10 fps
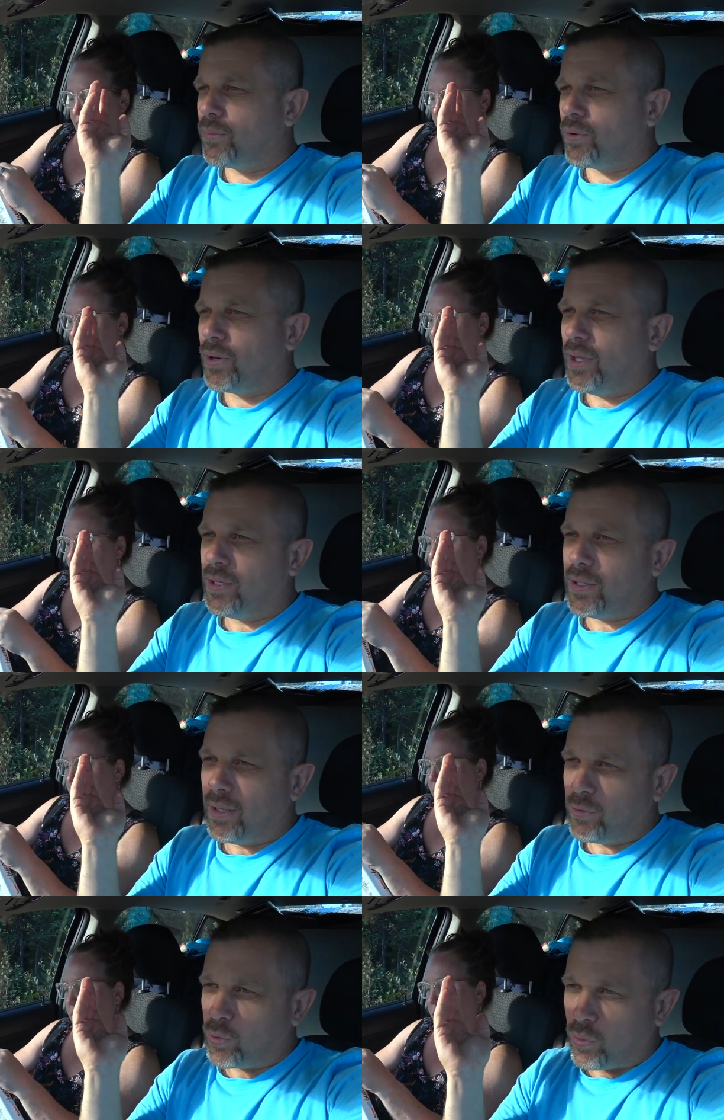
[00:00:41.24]
Speaker 1: going to head down
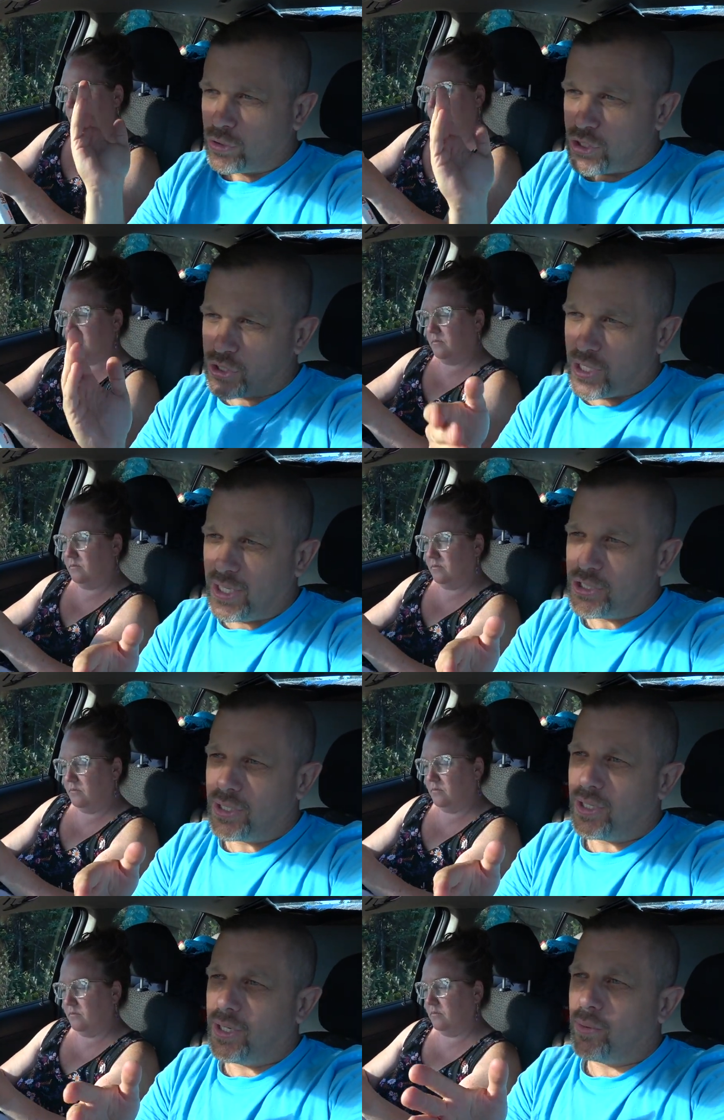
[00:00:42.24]
towards the station,
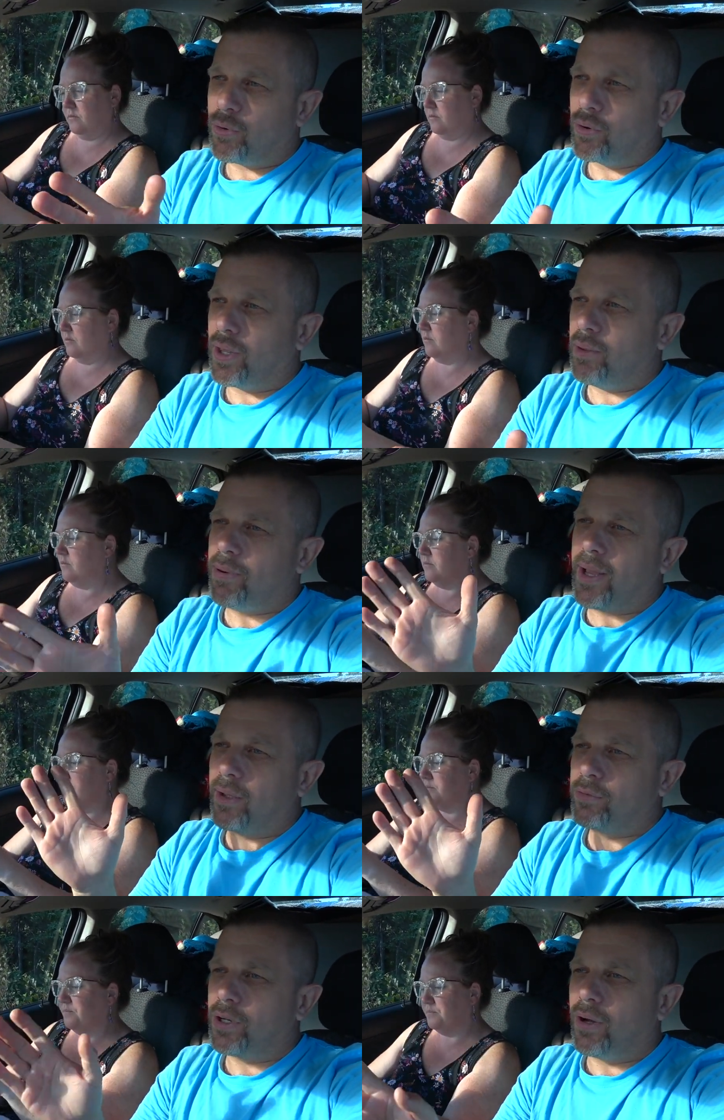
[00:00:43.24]
and then we're going to head back up
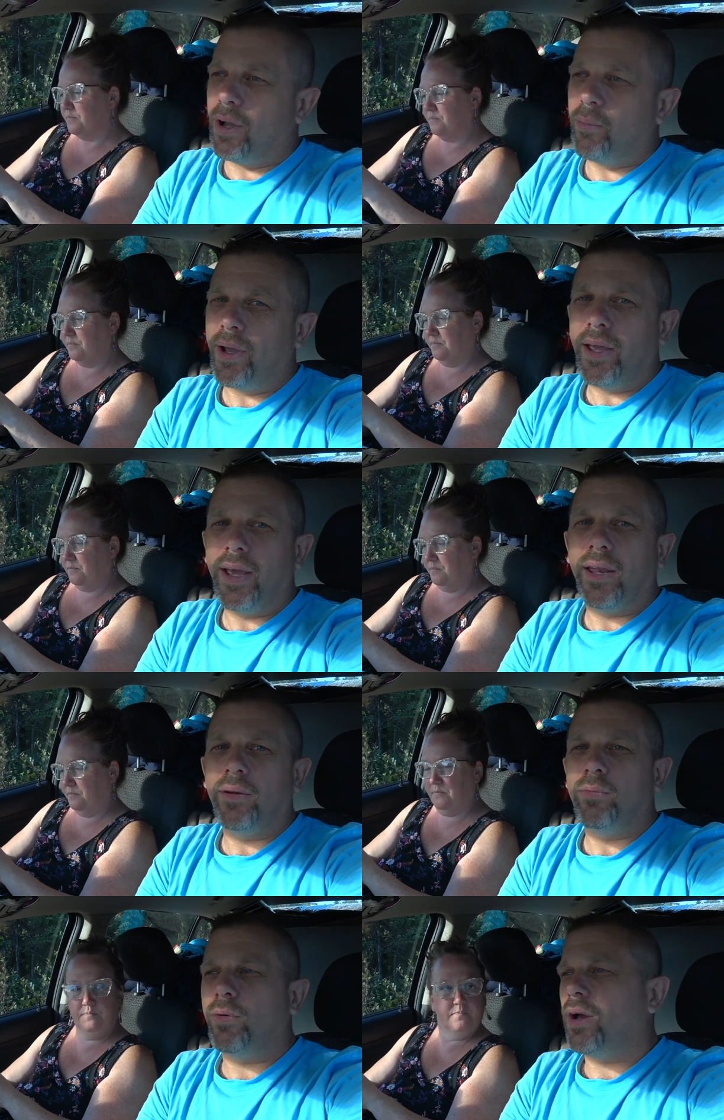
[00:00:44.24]
to the highway, and
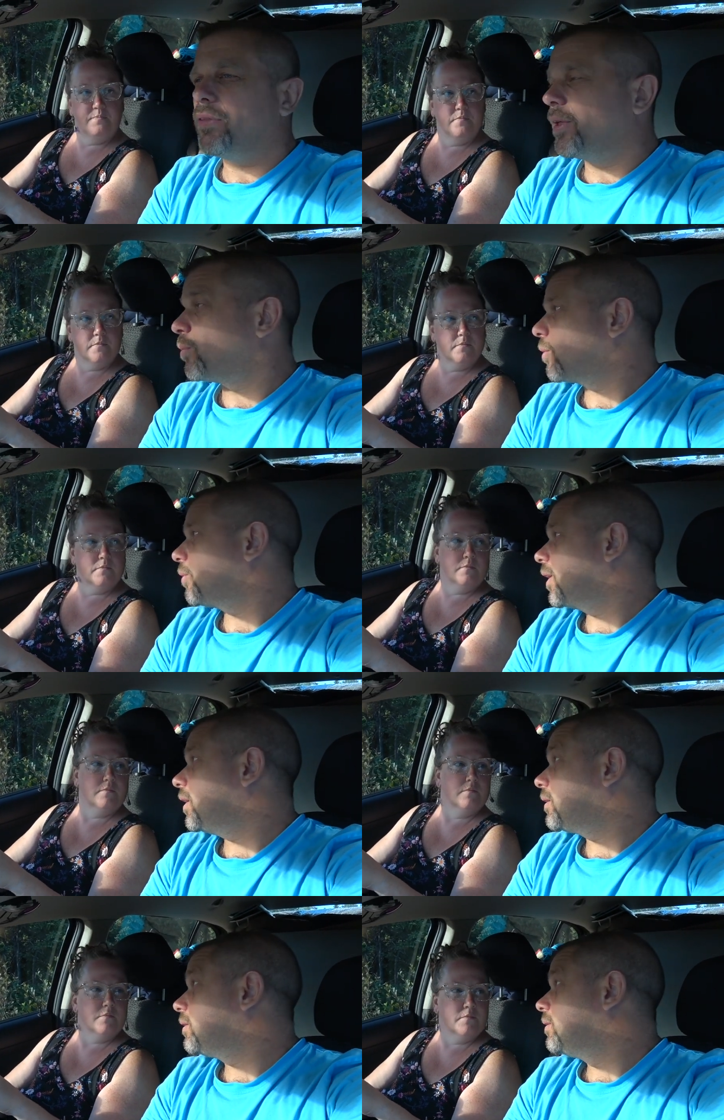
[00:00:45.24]
I think we're going to head
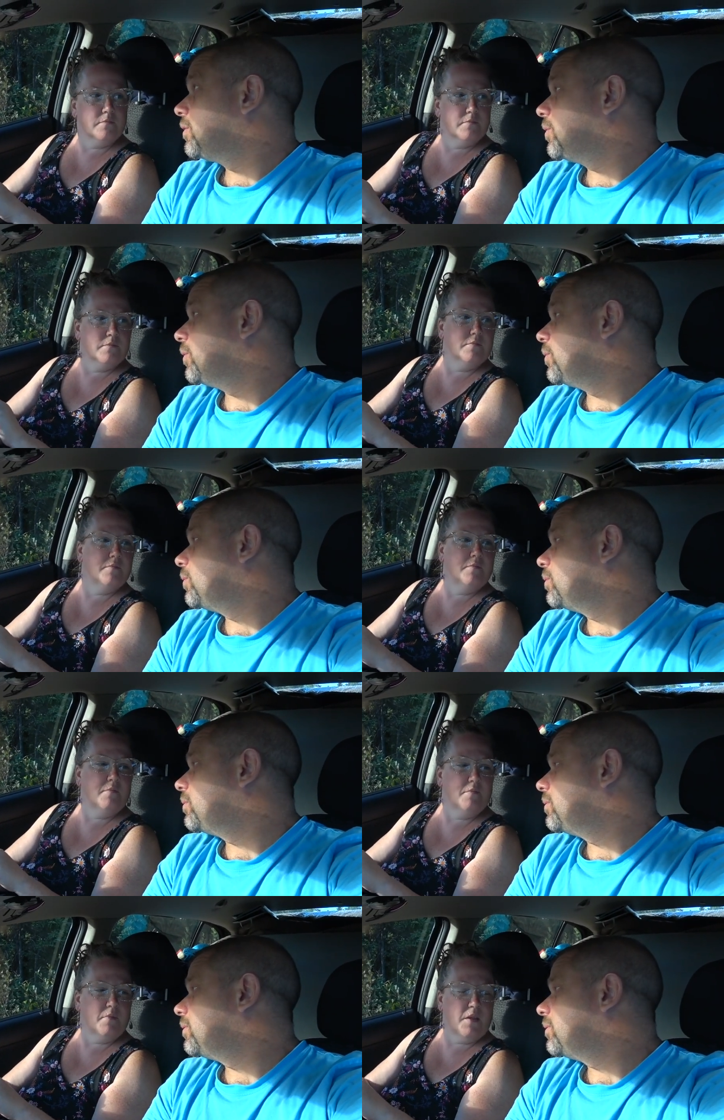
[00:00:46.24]
to...
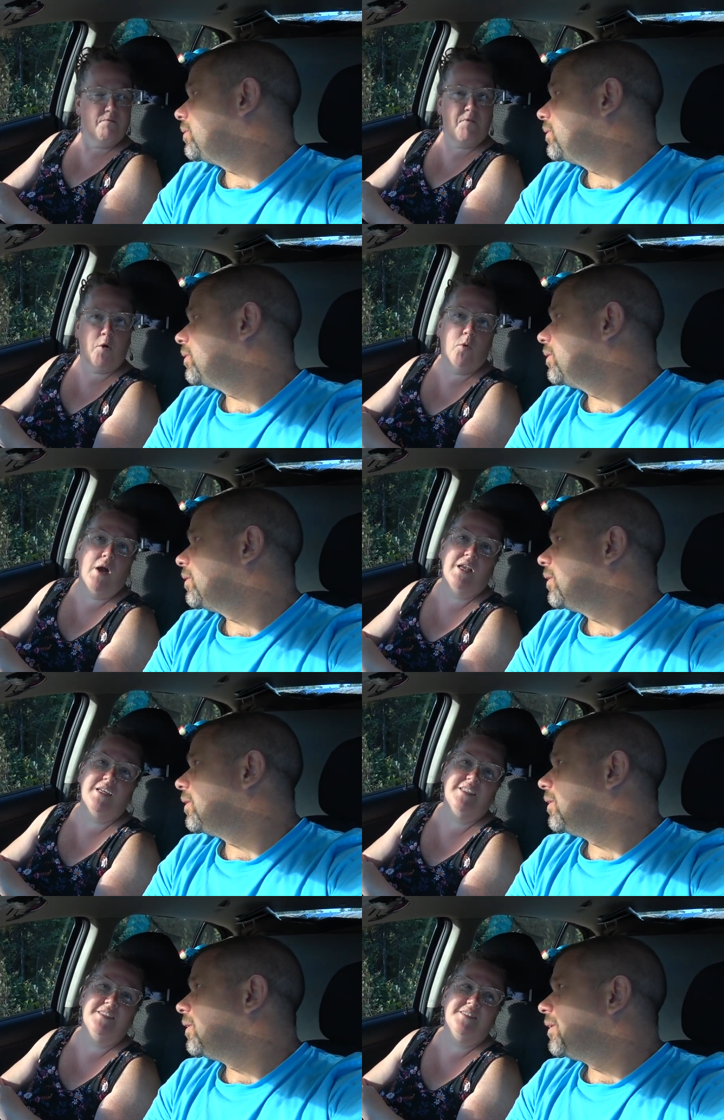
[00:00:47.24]
Speaker 2: Fogo
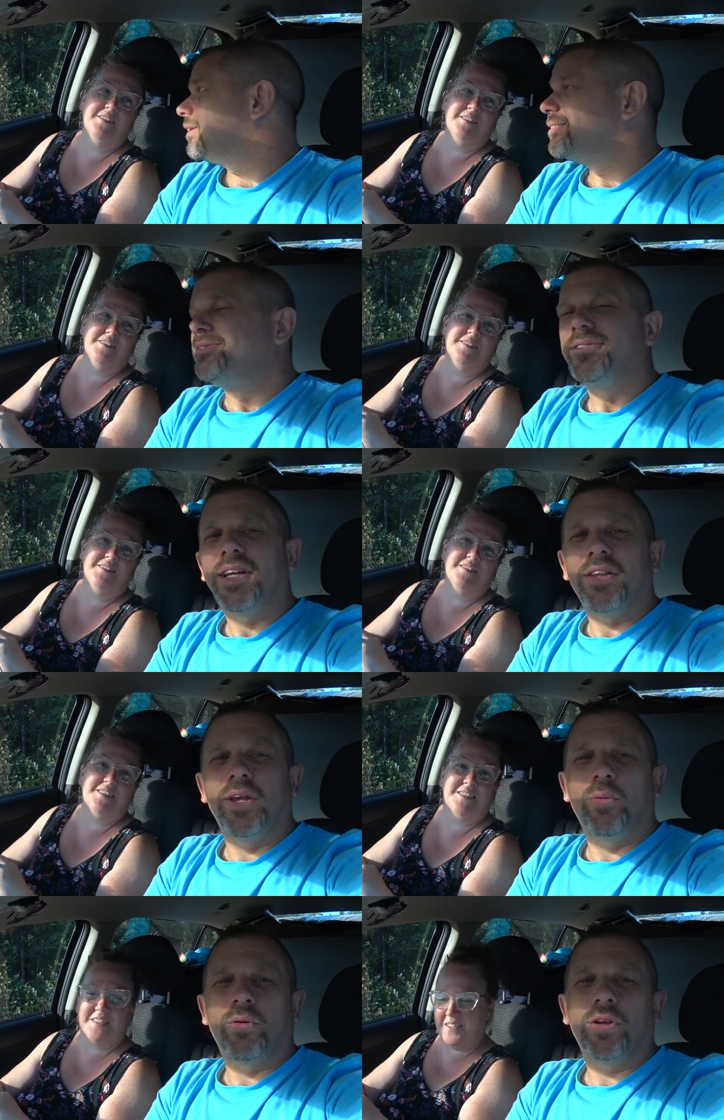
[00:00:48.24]
Island!
Speaker 1: I think we're
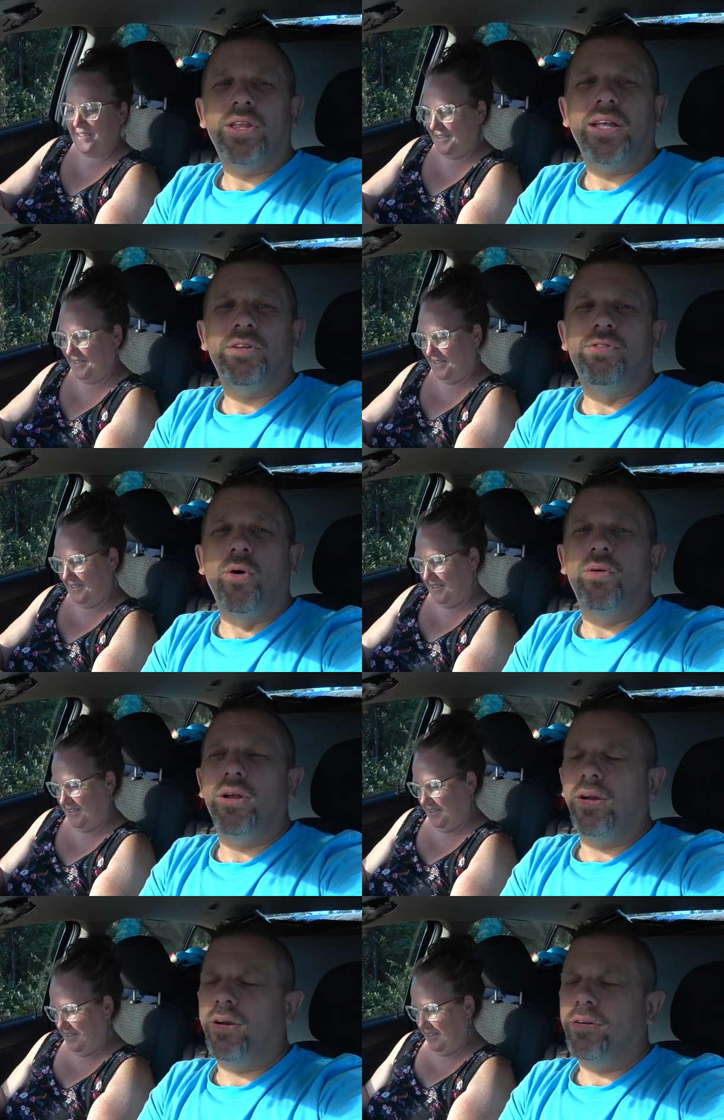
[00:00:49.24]
going to take the folk
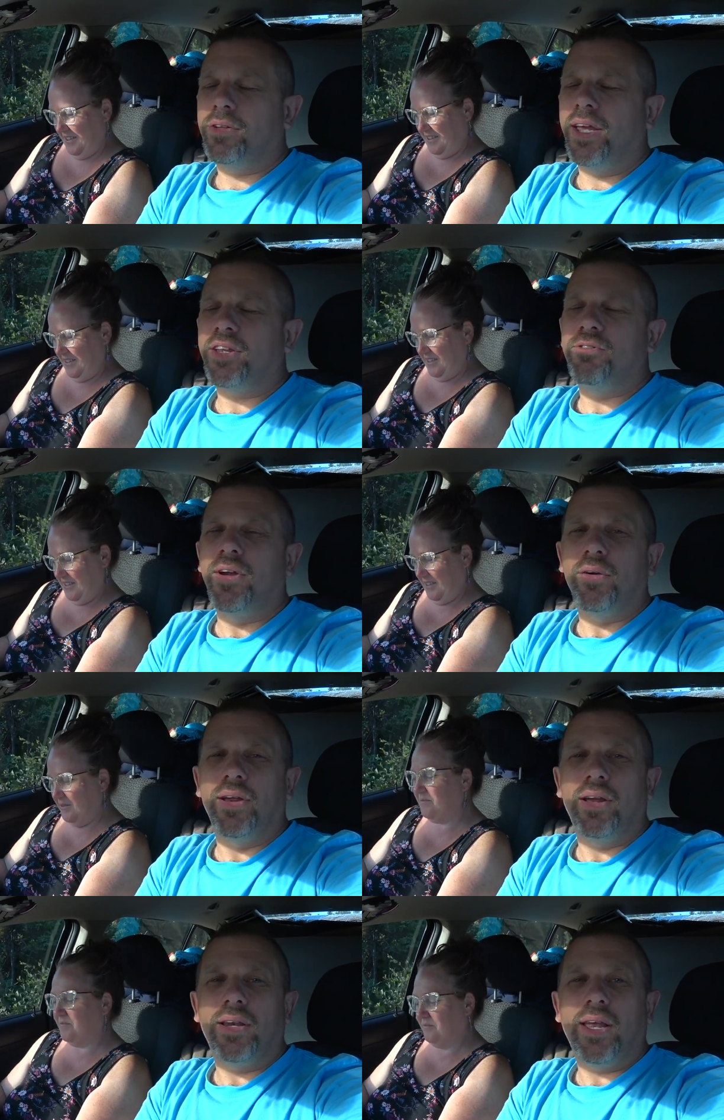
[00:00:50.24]
or take the ferry
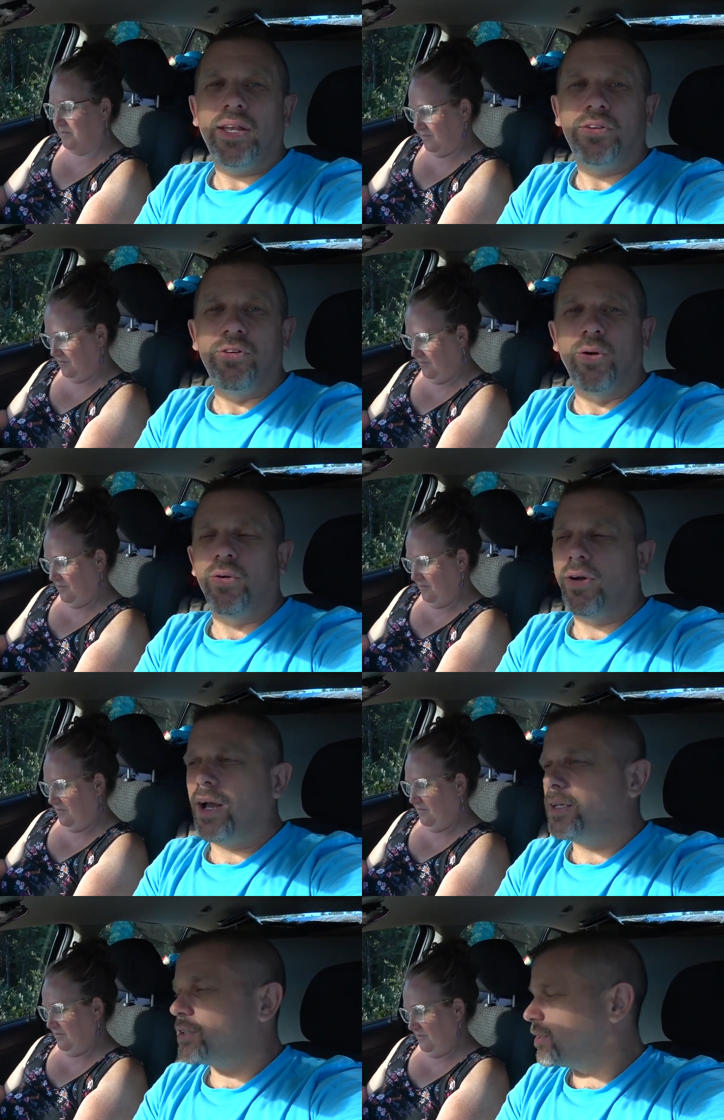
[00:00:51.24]
and head to Fogo,
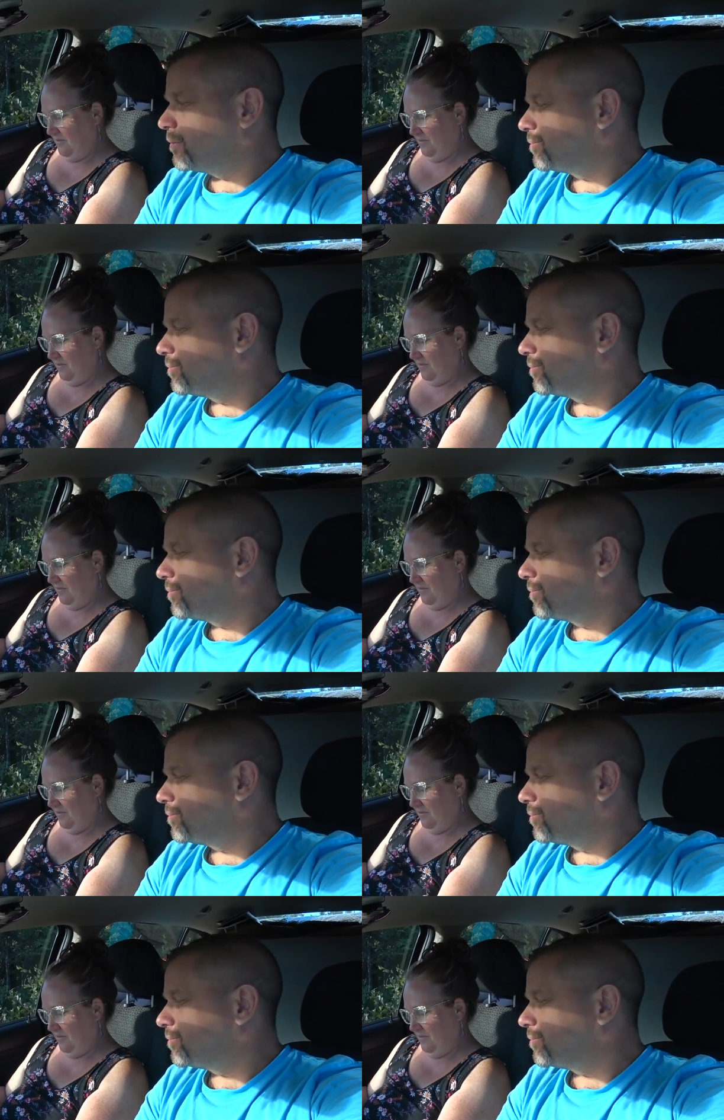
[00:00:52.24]
guys.